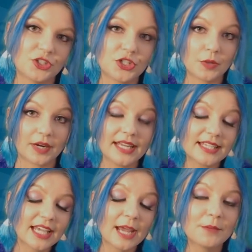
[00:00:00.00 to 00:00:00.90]
to our
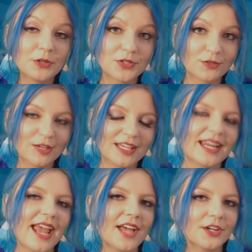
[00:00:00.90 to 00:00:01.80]
in-game news
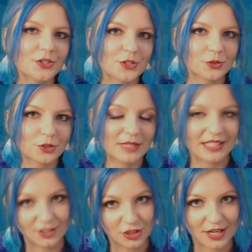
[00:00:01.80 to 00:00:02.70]
feed and our social
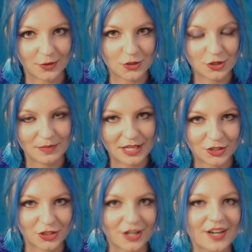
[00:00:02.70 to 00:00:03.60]
media channels to make
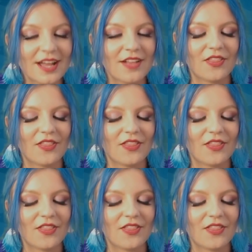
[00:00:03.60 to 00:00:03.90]
sure